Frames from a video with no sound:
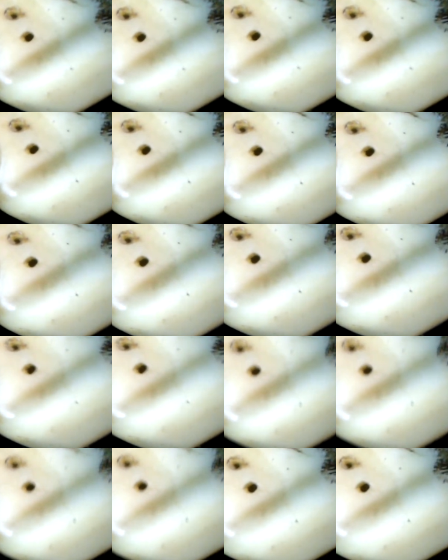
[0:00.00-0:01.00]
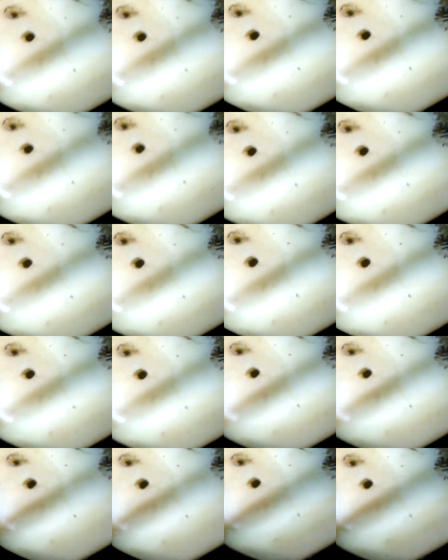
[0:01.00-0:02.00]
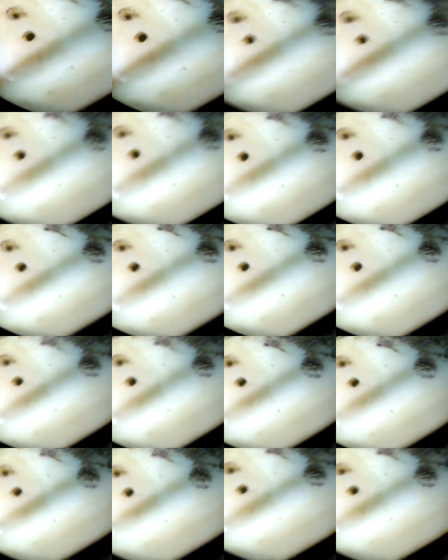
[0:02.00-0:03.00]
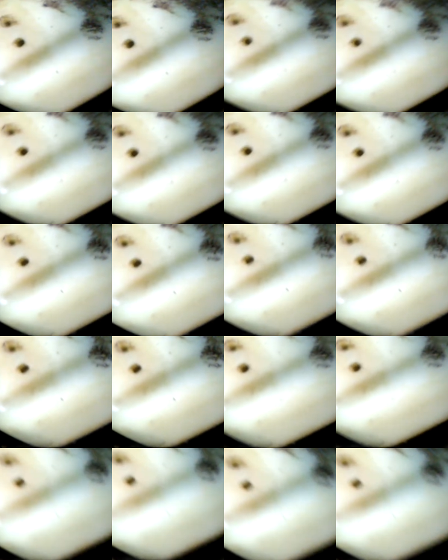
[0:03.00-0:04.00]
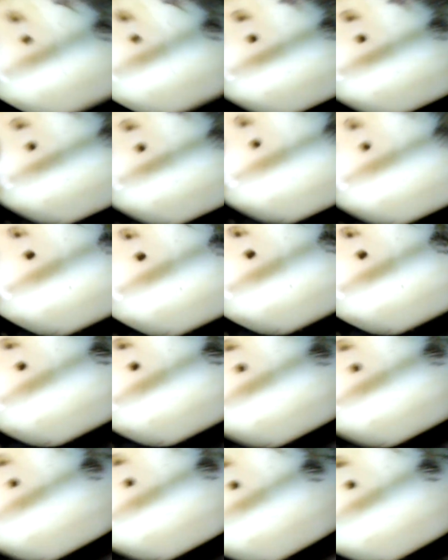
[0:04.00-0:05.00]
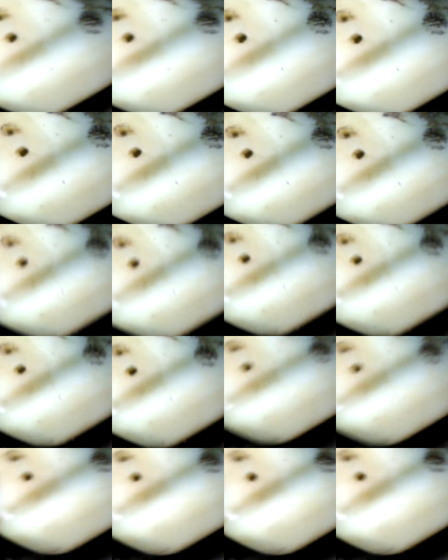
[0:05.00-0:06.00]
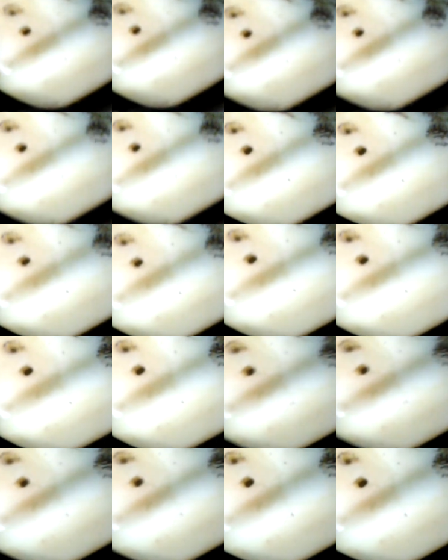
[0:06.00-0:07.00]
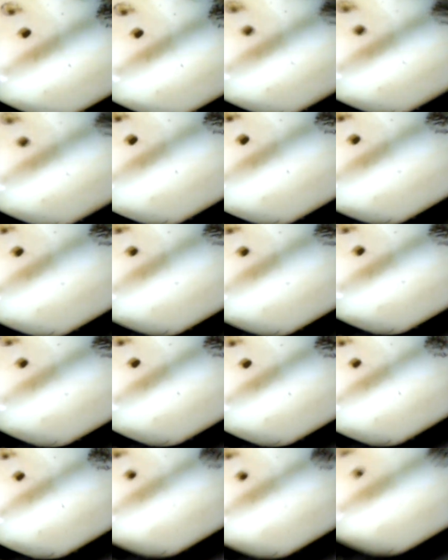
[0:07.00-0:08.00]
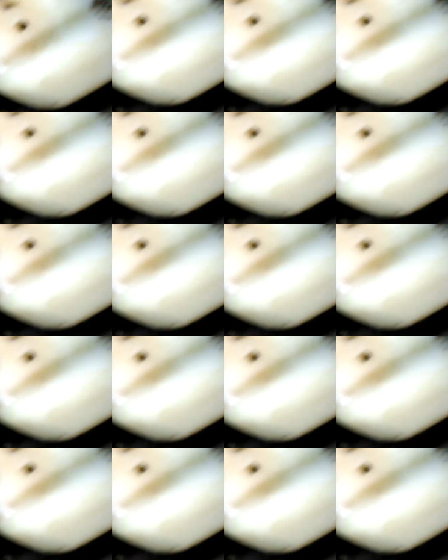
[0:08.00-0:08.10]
then you put the fuel line on it. If I can get one of those and make that work, that'll be good.